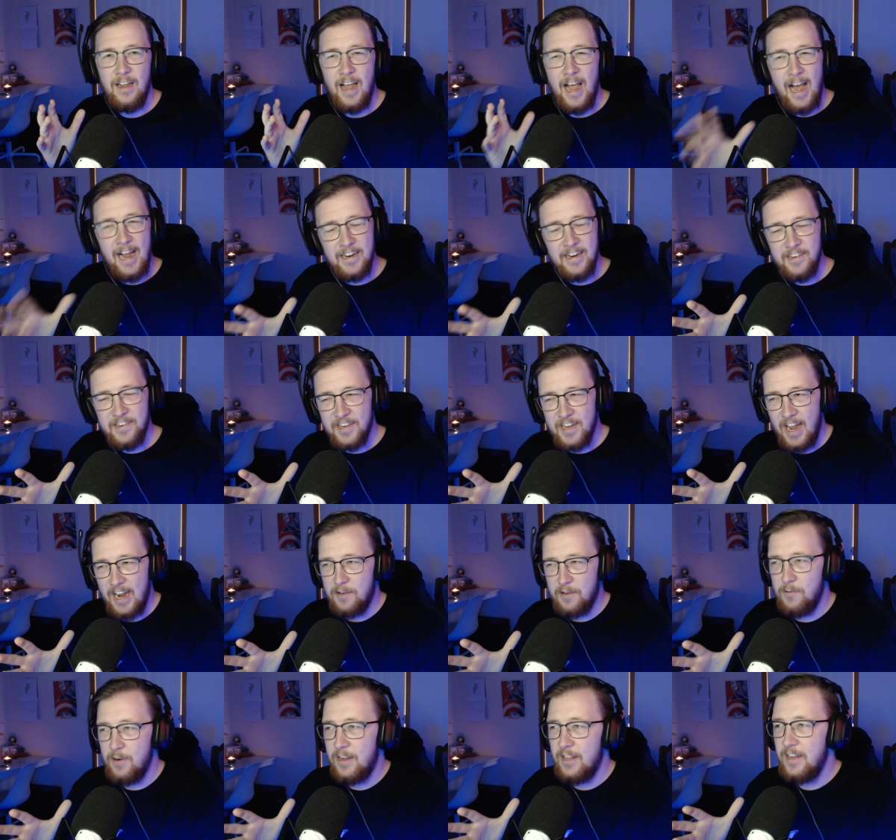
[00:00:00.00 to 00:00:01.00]
Adding to that
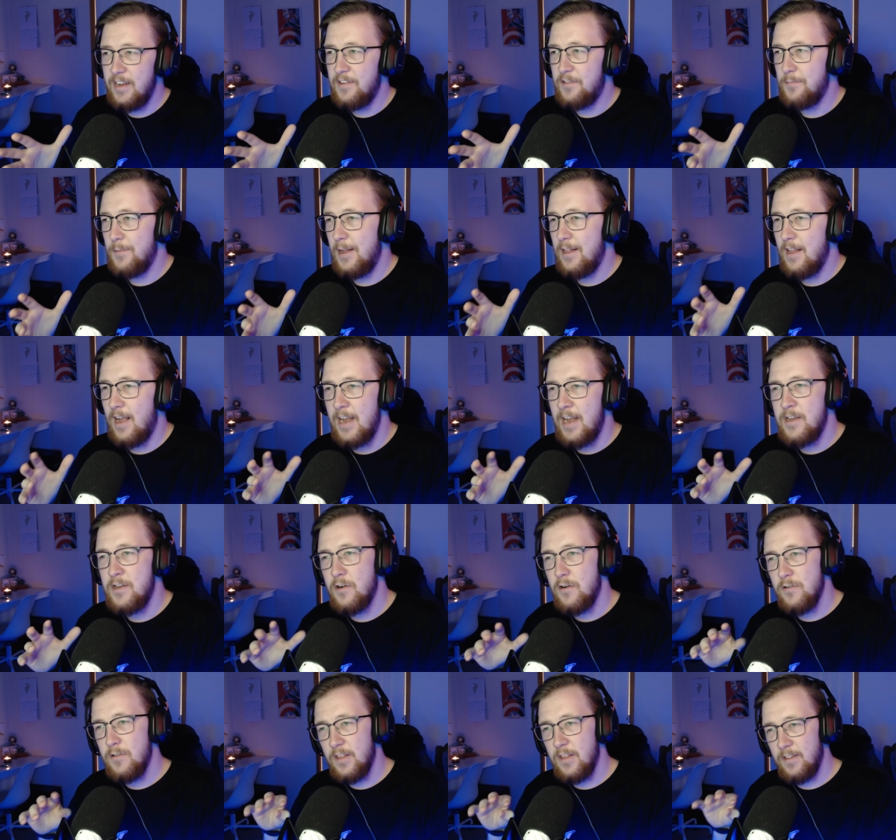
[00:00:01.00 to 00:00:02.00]
quickly as well, I
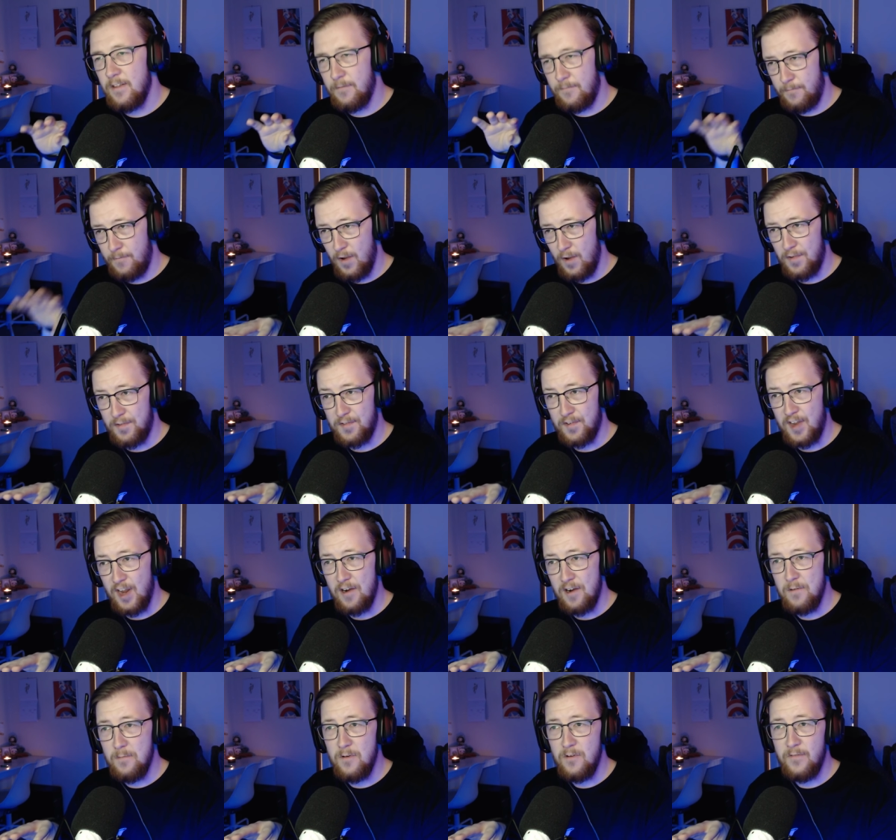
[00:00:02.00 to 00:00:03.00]
know that the first
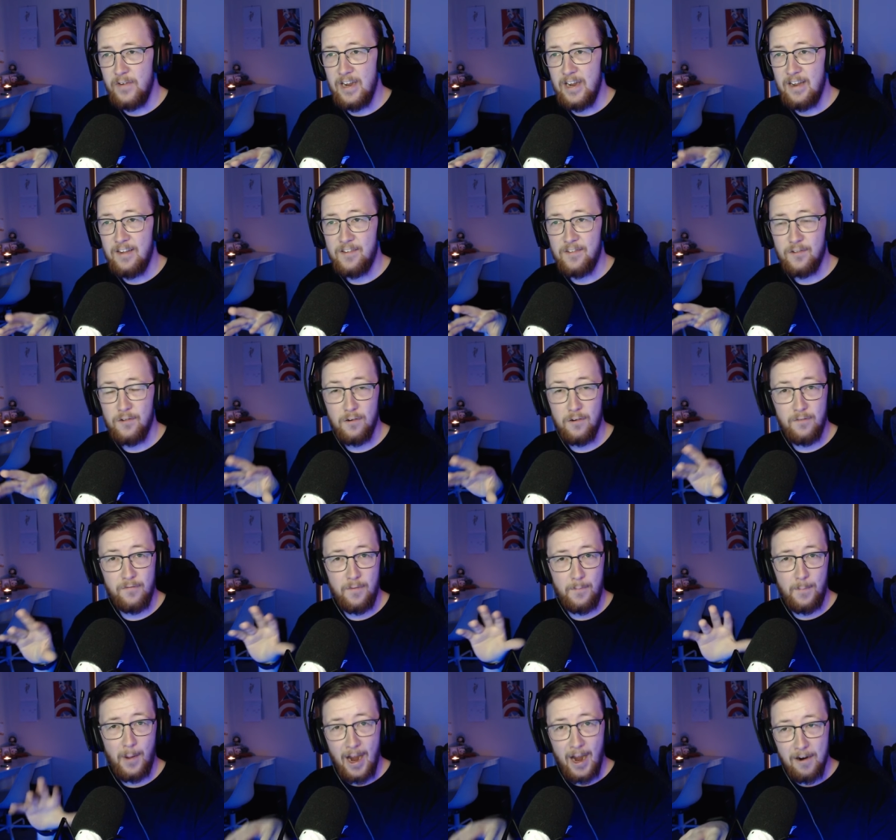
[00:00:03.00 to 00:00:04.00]
Scary Movie is sort of
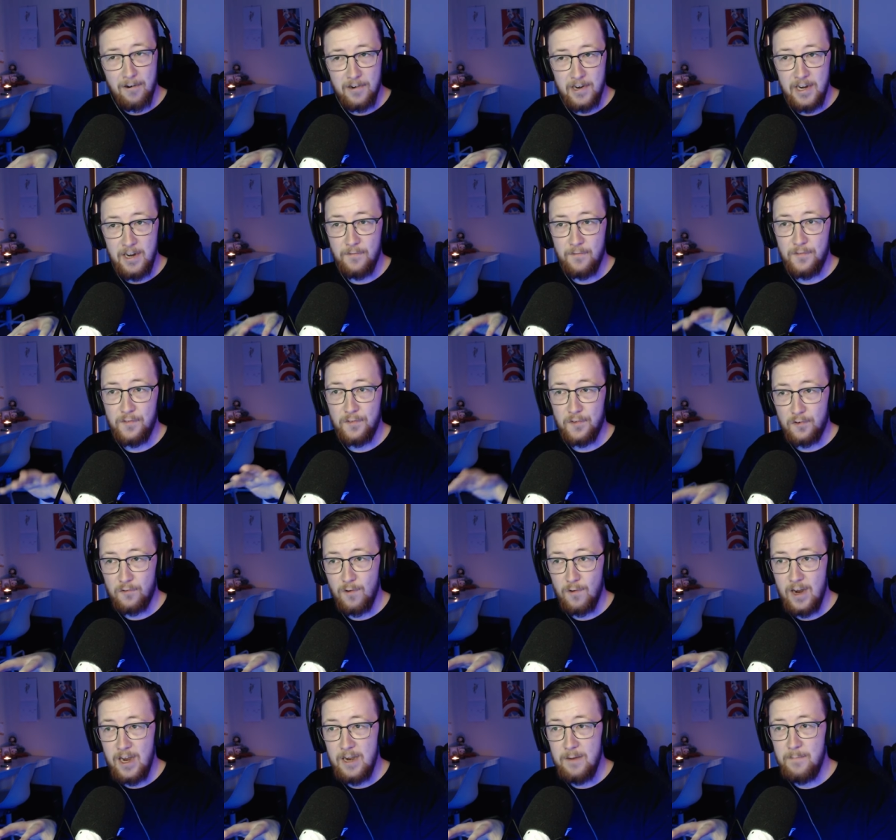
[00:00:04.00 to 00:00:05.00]
a parody of
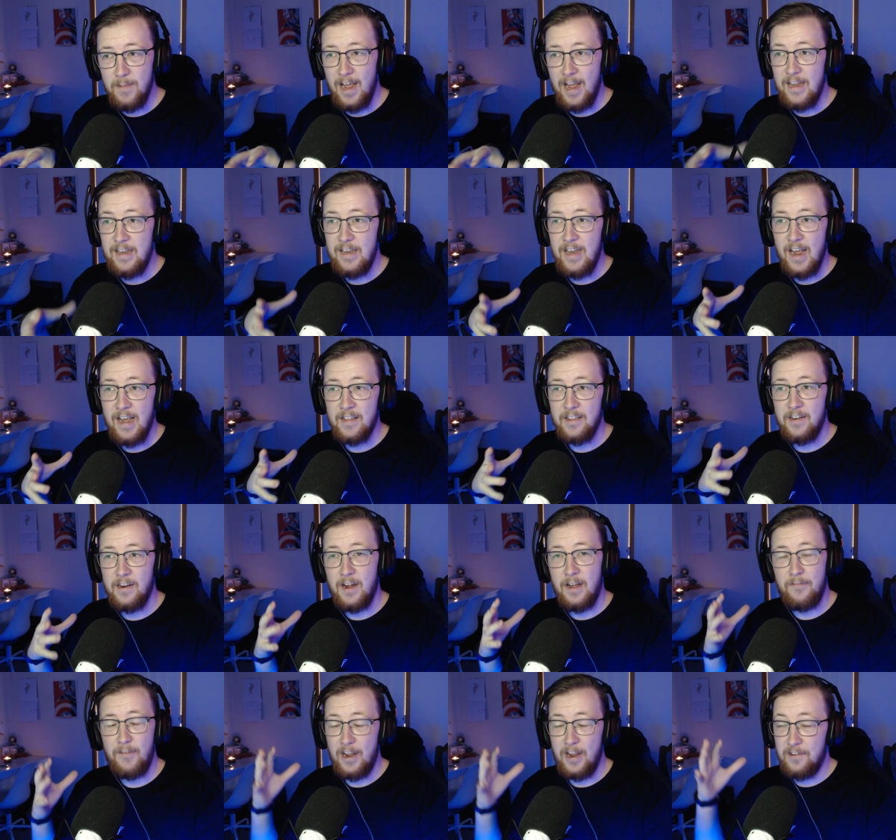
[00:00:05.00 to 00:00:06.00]
Scream, and now that
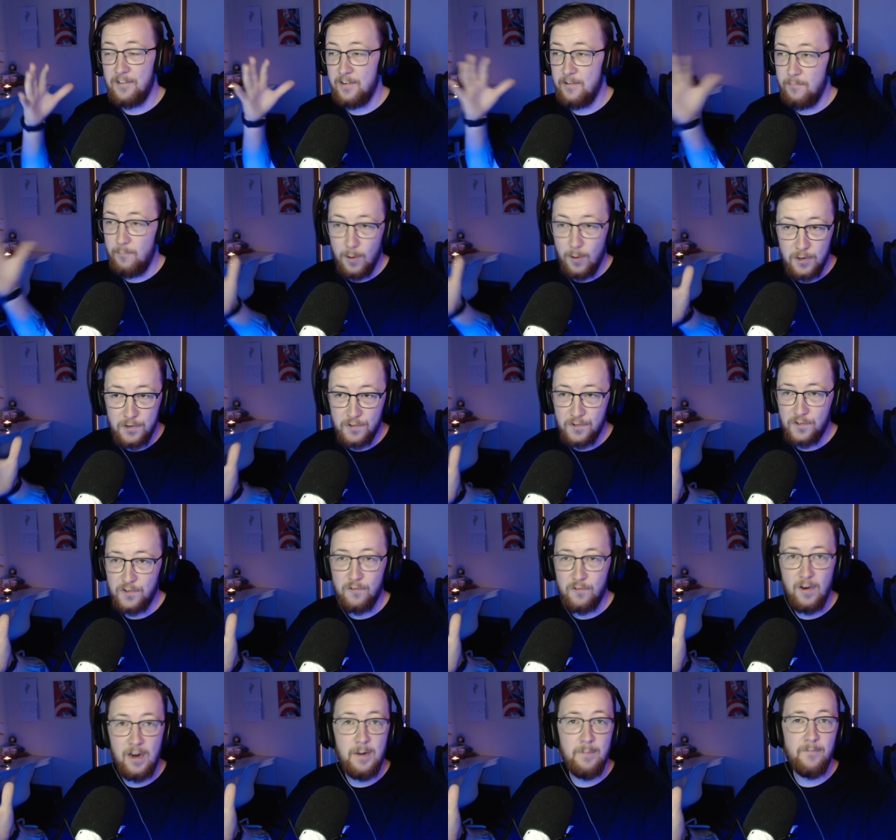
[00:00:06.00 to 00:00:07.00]
I've actually watched
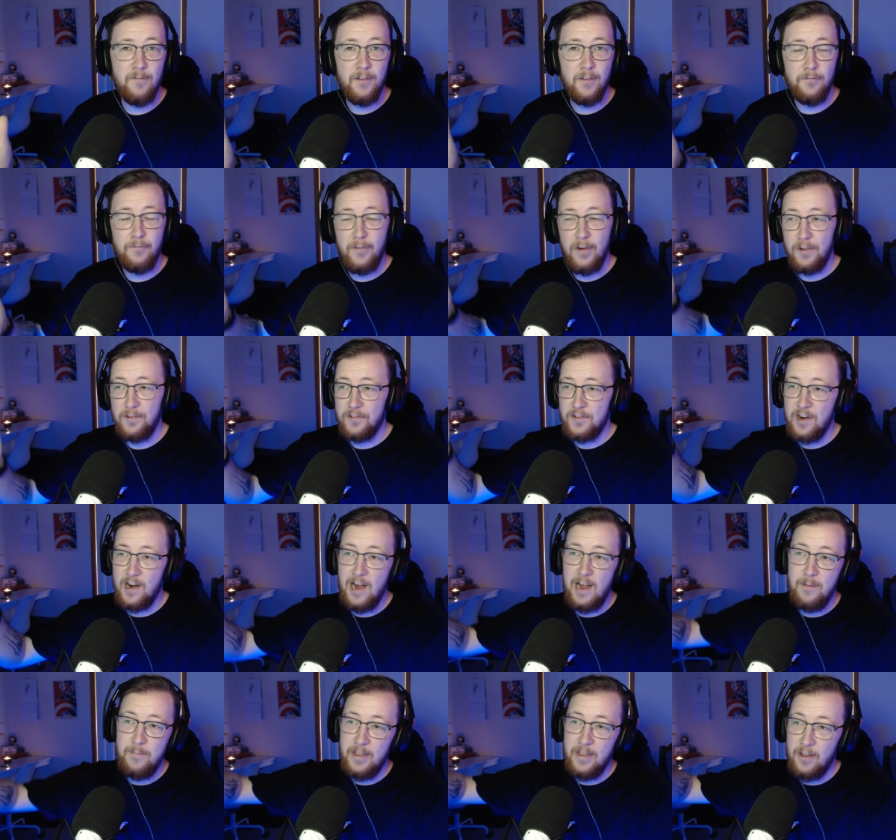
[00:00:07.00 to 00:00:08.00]
Scream for the first
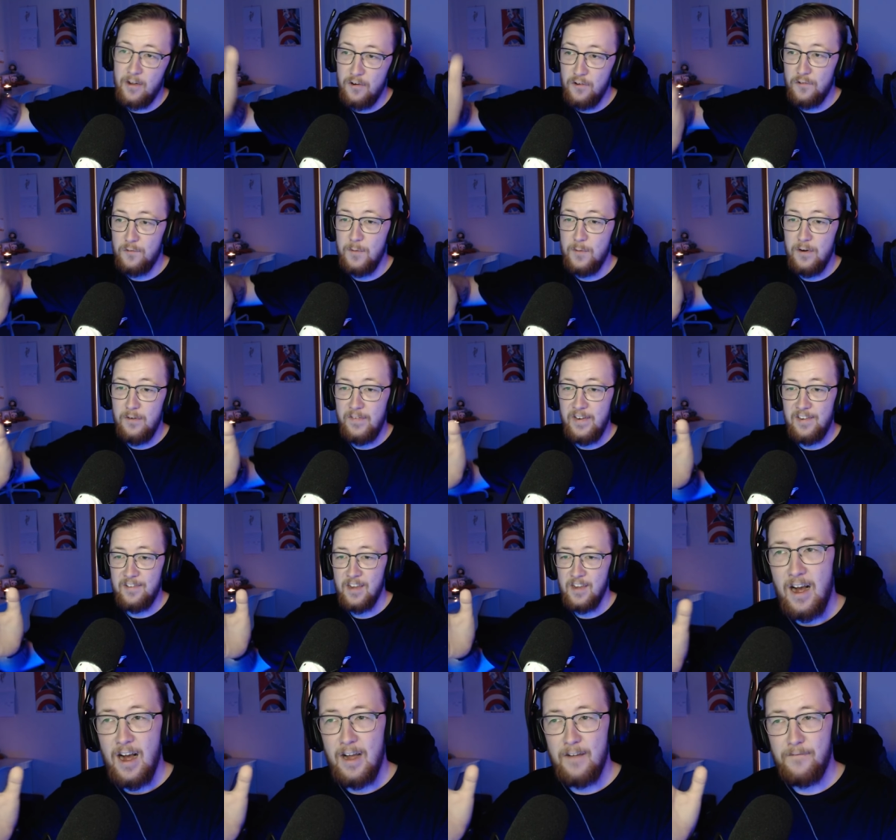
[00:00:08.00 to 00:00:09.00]
time and those
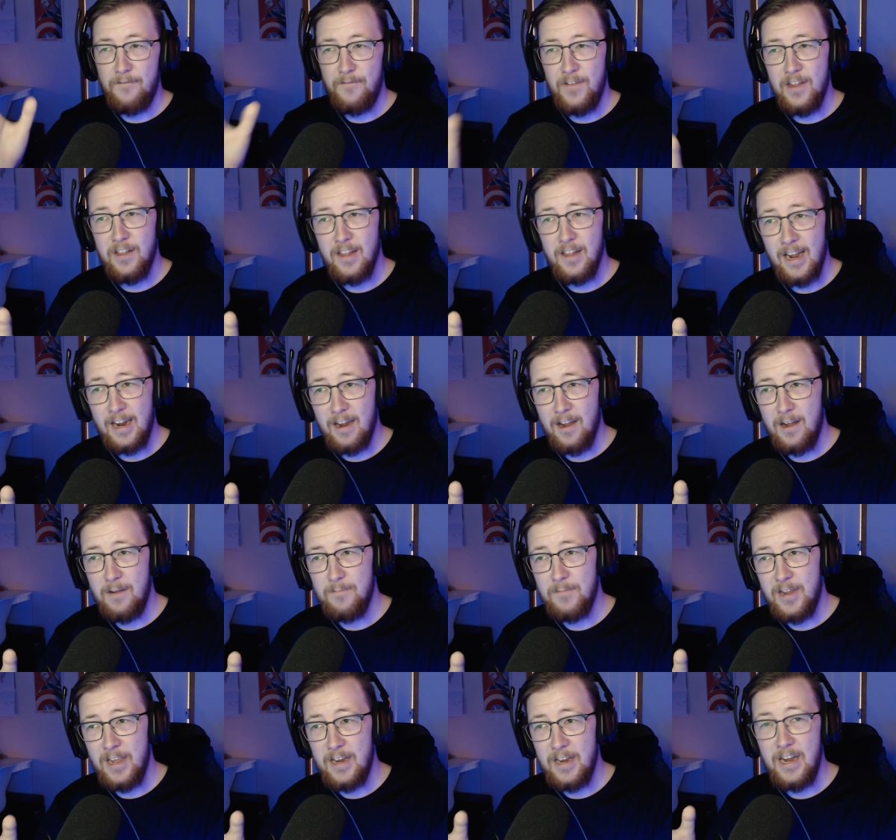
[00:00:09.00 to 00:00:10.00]
movies, I feel like
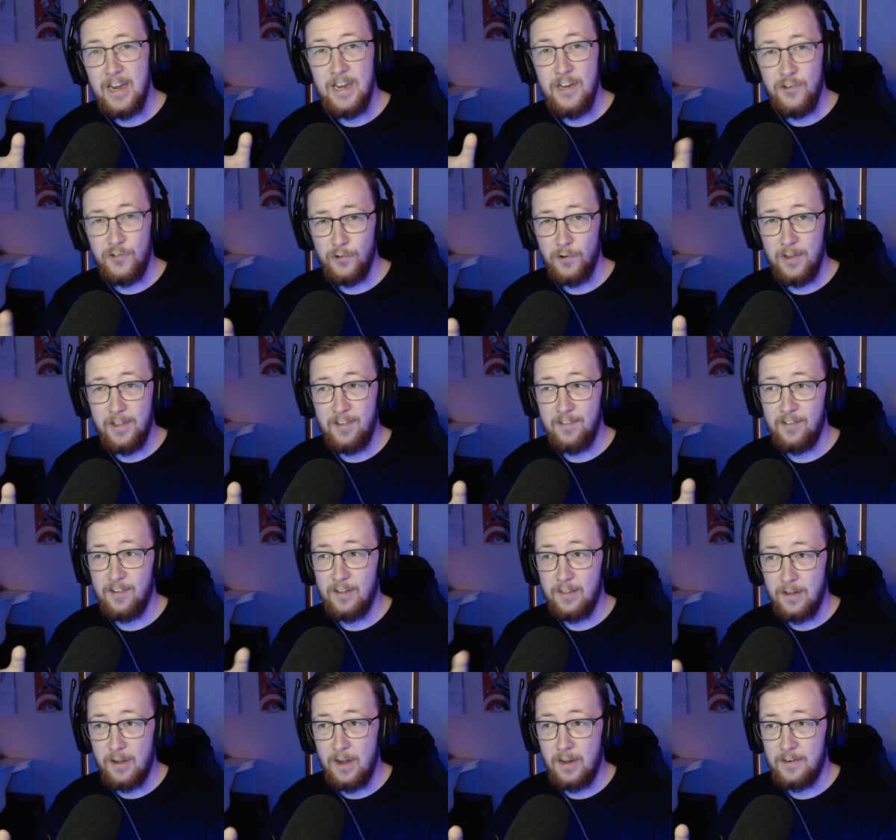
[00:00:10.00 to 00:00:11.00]
I'm gonna enjoy this a
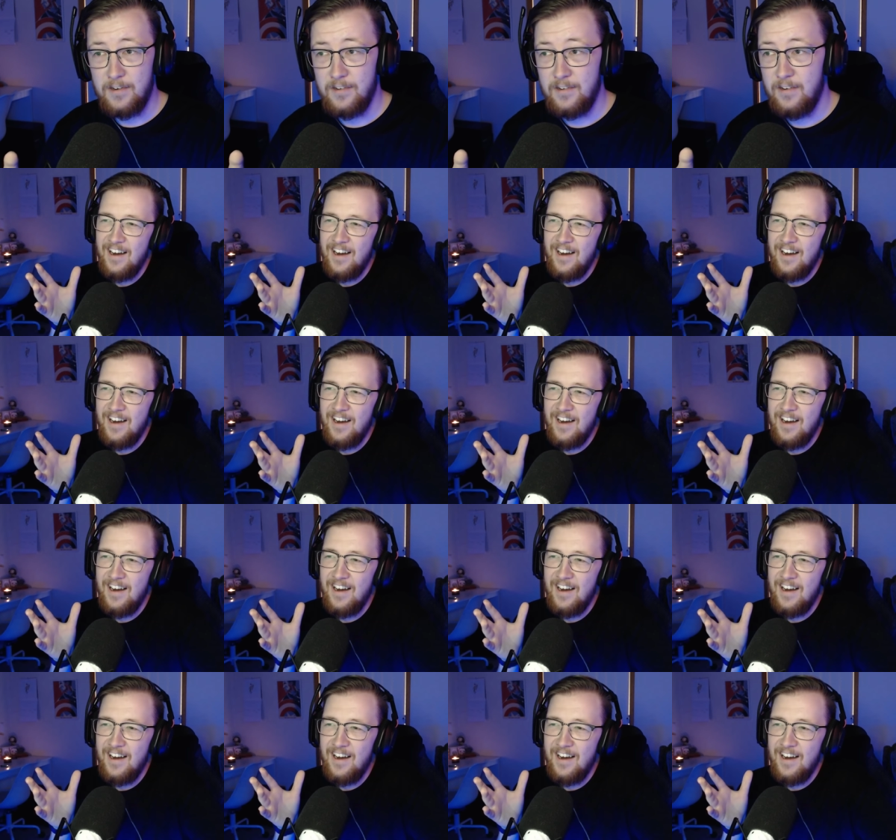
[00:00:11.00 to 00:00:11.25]
lot.